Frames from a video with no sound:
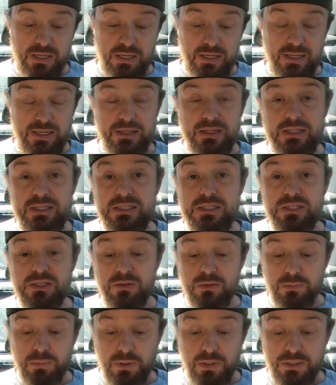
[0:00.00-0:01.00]
At these
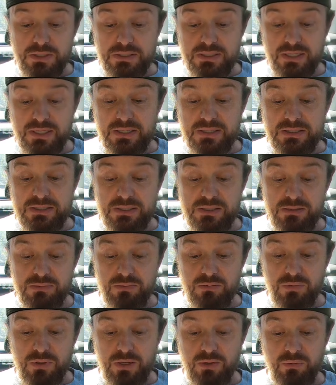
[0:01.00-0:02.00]
third-party sites,
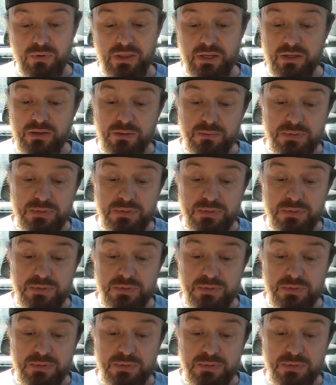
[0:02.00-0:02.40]
without